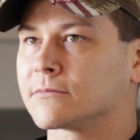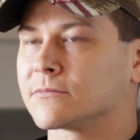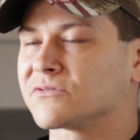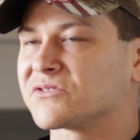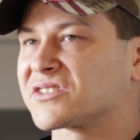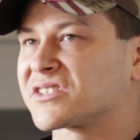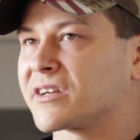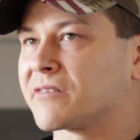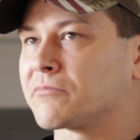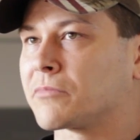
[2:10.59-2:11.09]

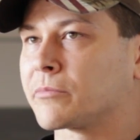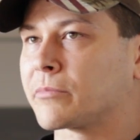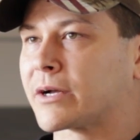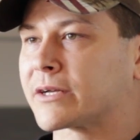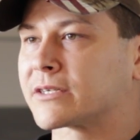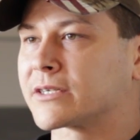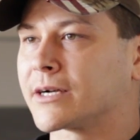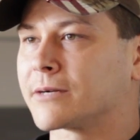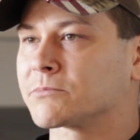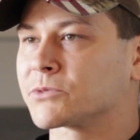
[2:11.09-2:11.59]
some of my
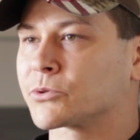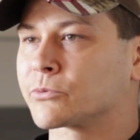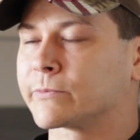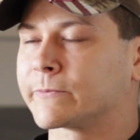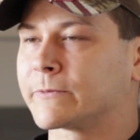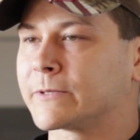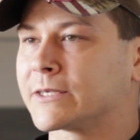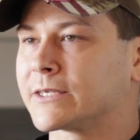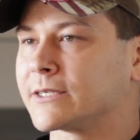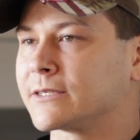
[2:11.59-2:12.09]
gums
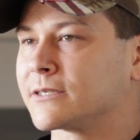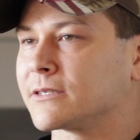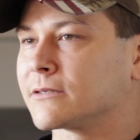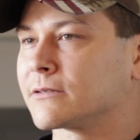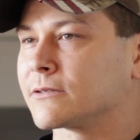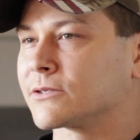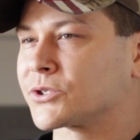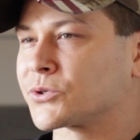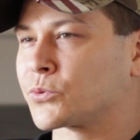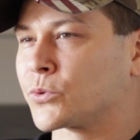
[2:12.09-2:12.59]
would be
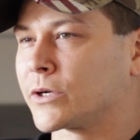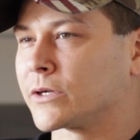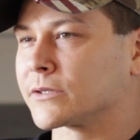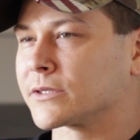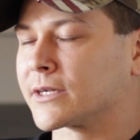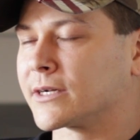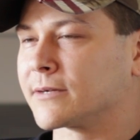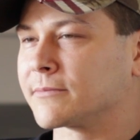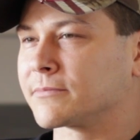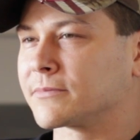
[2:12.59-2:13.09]

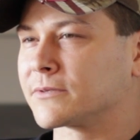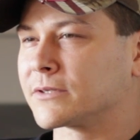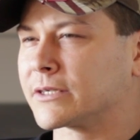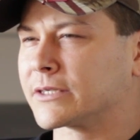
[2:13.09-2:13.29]
swelled up.